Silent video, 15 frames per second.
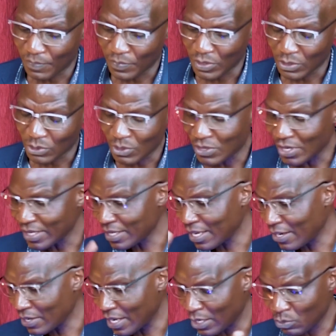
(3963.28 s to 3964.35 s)
so just
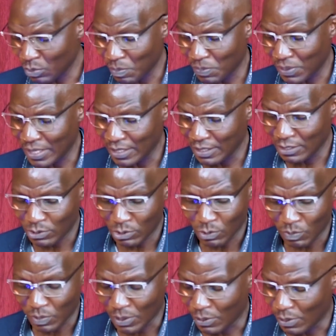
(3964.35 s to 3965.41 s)
as we bring this
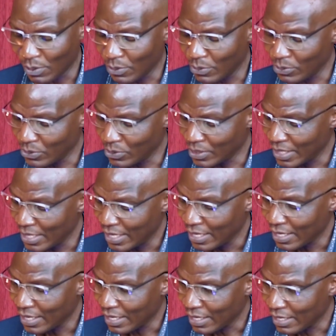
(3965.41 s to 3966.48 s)
to a close,
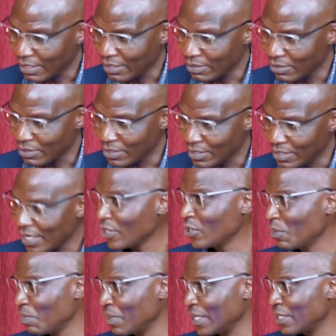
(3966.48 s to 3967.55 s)

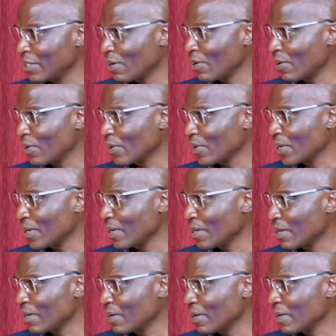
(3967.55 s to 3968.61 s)
touch a bit on
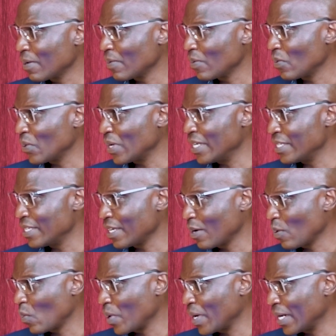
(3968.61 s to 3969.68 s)

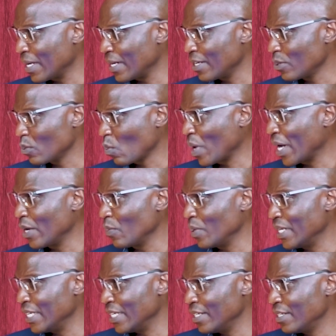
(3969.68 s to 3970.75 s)
raising awareness, why
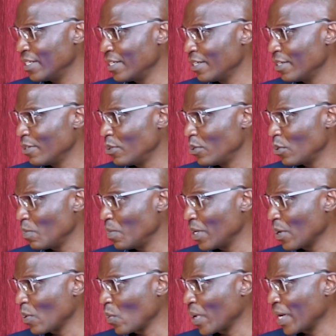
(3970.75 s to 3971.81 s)
we need to
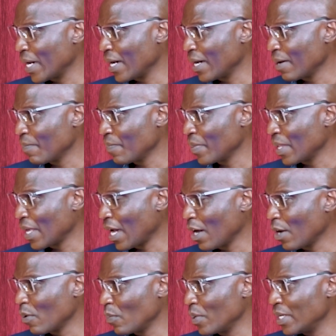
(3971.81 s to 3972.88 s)
be aware,
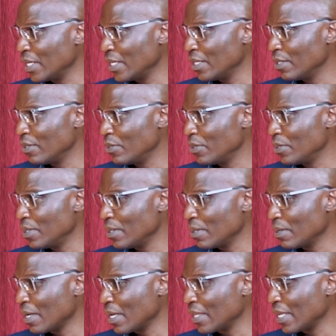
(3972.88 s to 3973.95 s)
how we need,
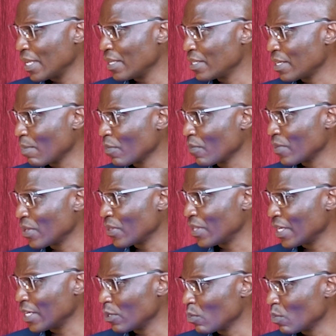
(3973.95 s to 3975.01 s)
and then some of the
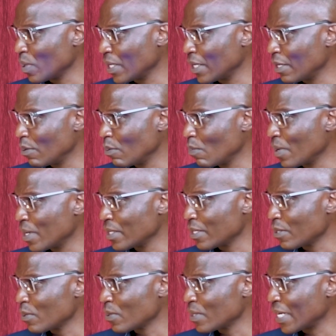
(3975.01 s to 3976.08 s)
things we can do as
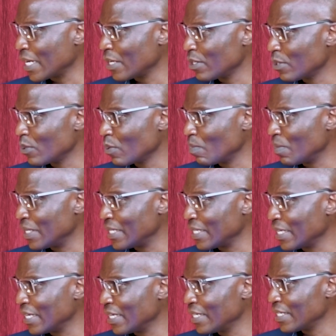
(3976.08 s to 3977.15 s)
a society to
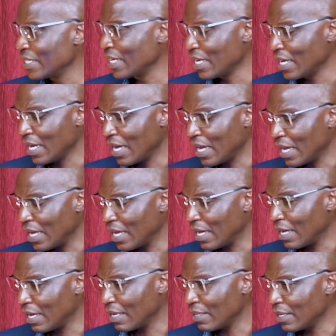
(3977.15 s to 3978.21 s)
mitigate.
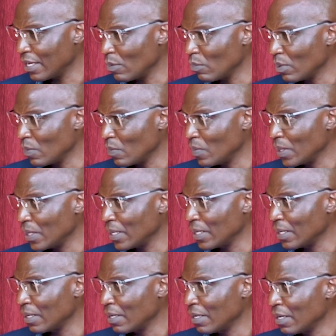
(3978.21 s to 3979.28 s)
And then we will